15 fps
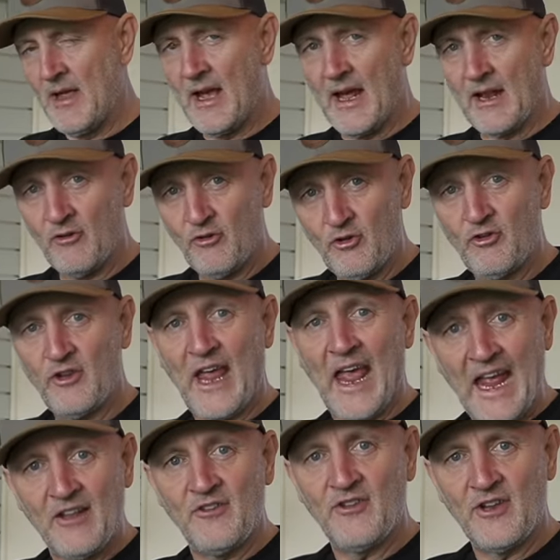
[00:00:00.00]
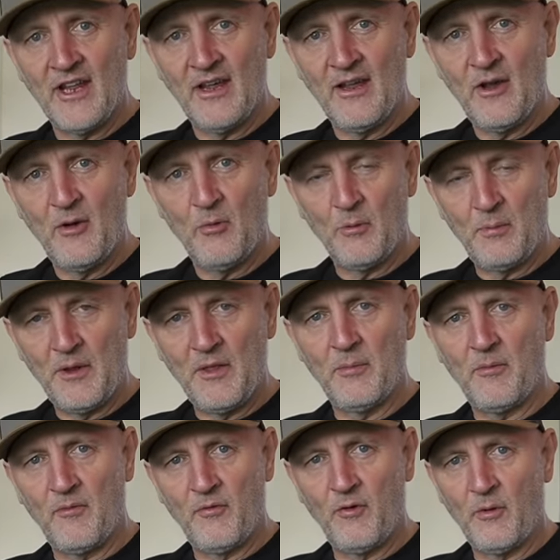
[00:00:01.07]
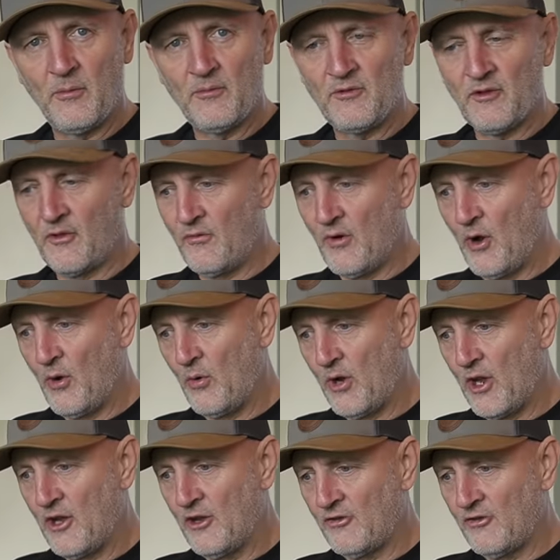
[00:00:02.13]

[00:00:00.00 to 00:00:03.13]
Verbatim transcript: and just edging it would be the performance of the Rogue,